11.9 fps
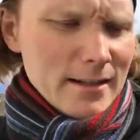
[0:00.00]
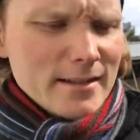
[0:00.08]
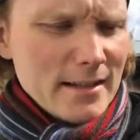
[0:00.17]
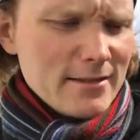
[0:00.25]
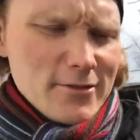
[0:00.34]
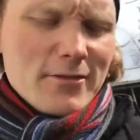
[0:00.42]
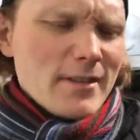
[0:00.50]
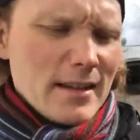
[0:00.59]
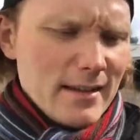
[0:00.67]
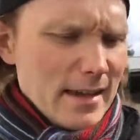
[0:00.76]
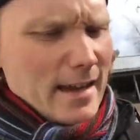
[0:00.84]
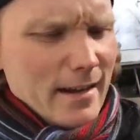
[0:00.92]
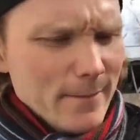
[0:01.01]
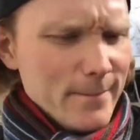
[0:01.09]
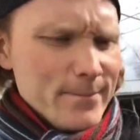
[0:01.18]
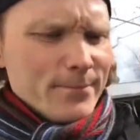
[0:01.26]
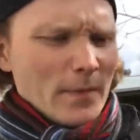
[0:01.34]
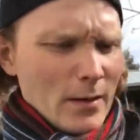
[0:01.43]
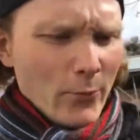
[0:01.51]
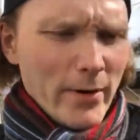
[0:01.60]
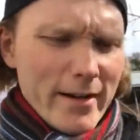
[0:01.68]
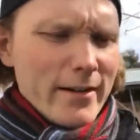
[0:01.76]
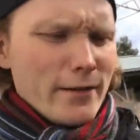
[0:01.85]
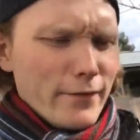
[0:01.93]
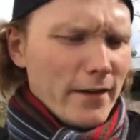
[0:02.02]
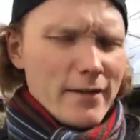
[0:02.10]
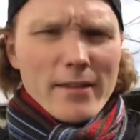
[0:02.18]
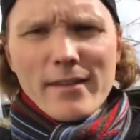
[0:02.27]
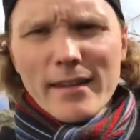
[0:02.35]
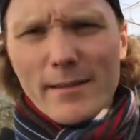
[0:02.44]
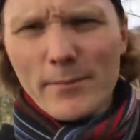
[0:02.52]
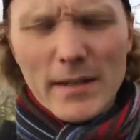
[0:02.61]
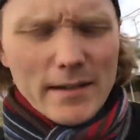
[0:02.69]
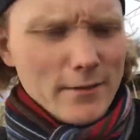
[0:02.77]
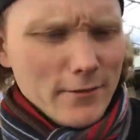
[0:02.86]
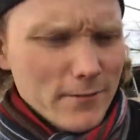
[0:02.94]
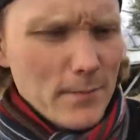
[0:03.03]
Then I started to think, hey, where can I find a thin piece of